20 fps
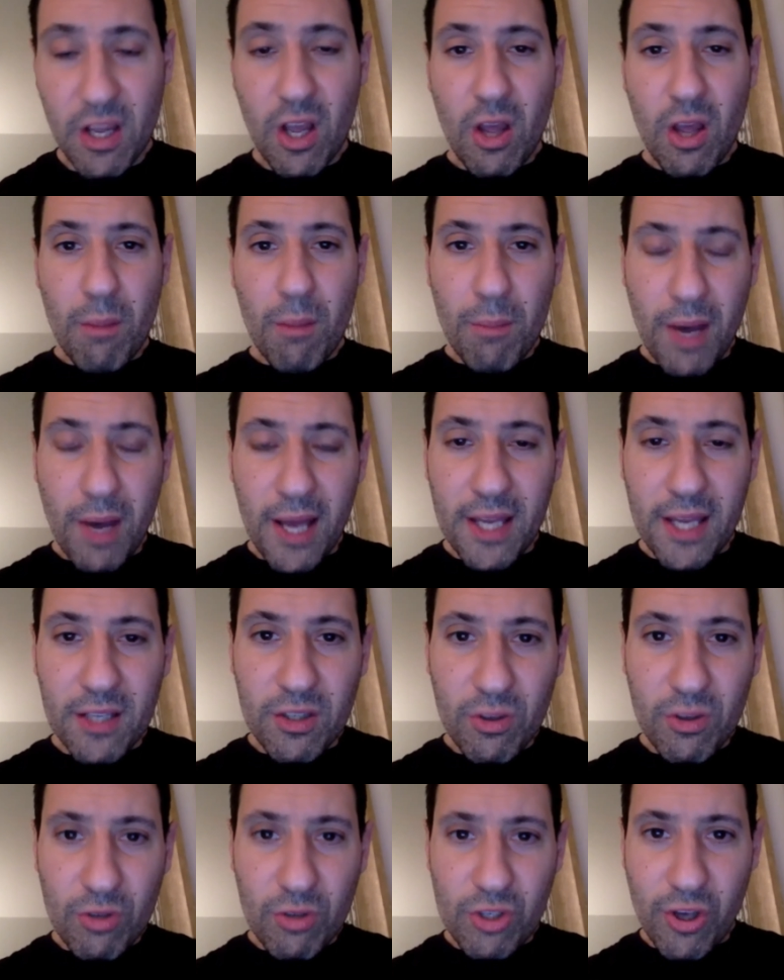But you
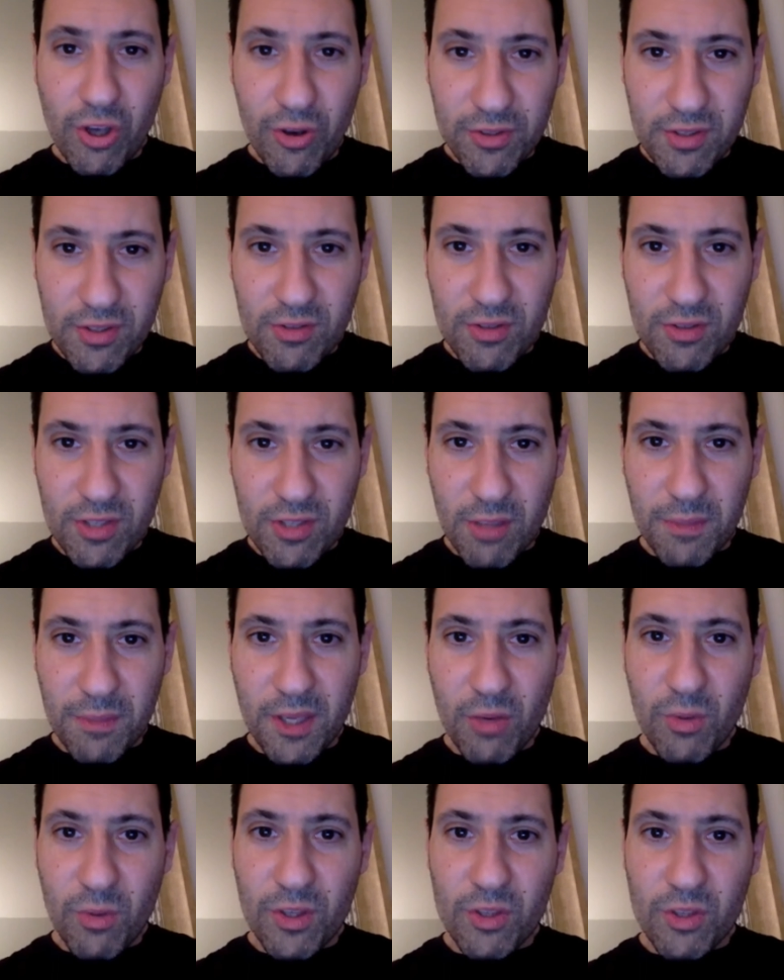chose to do something
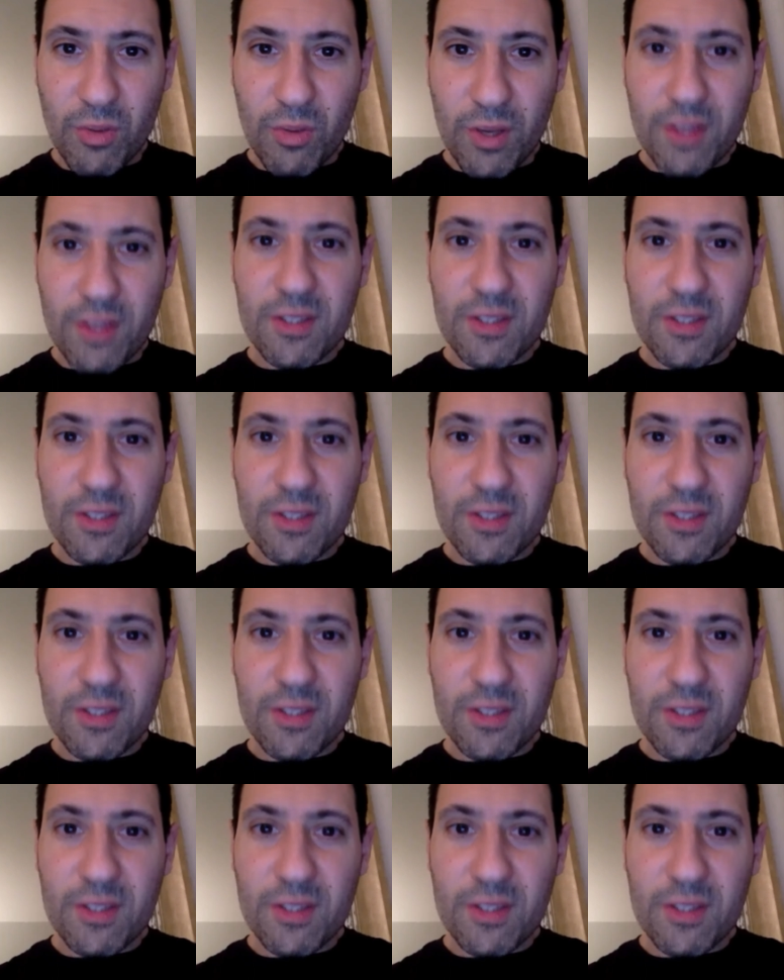which was